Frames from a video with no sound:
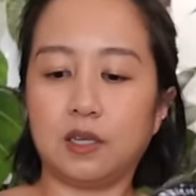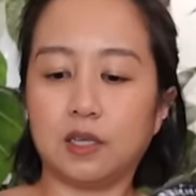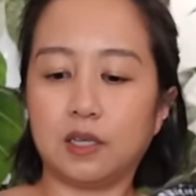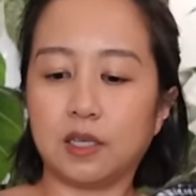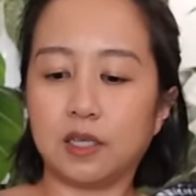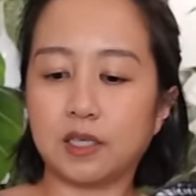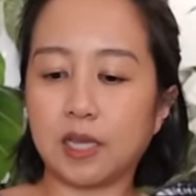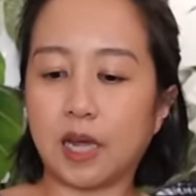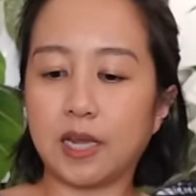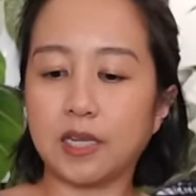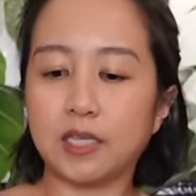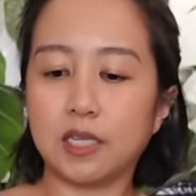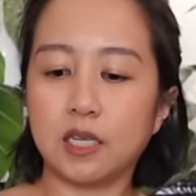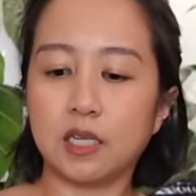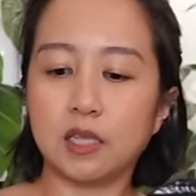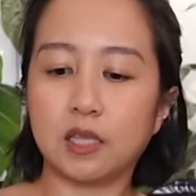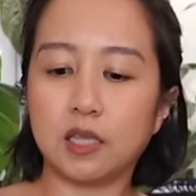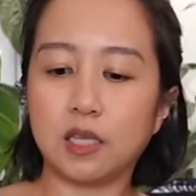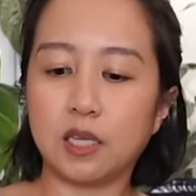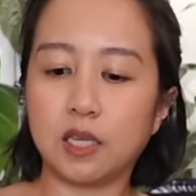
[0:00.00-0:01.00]
Cause I
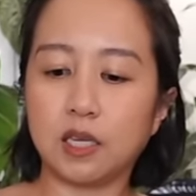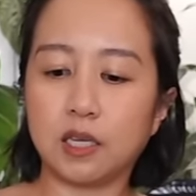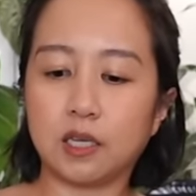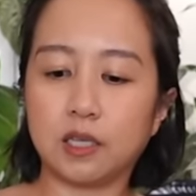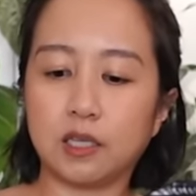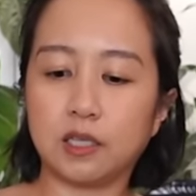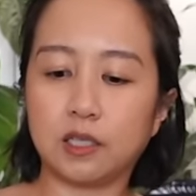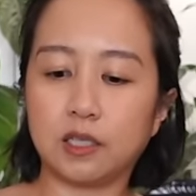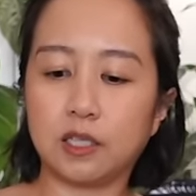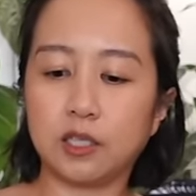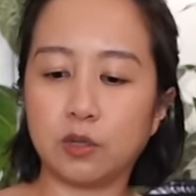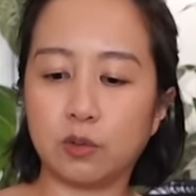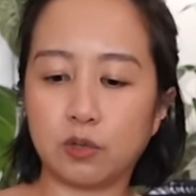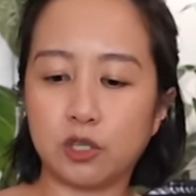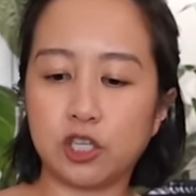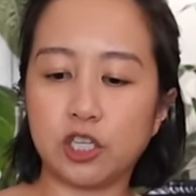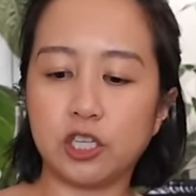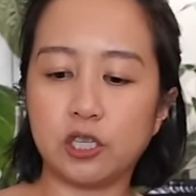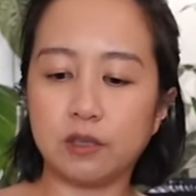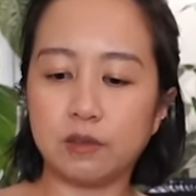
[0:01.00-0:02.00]
didn't think, you know,
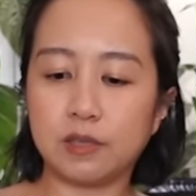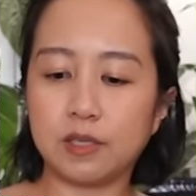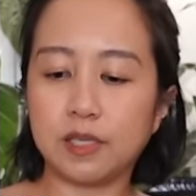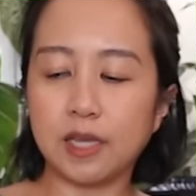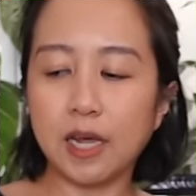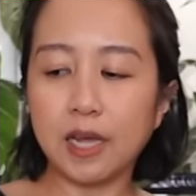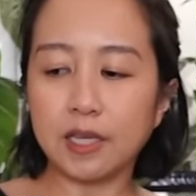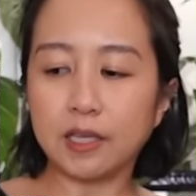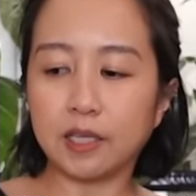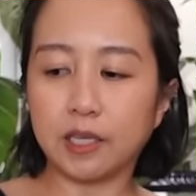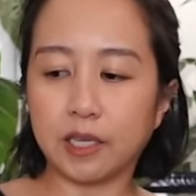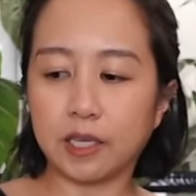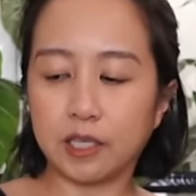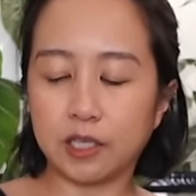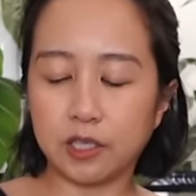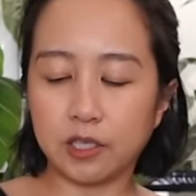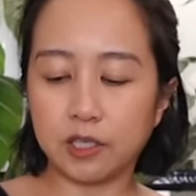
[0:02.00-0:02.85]
she said like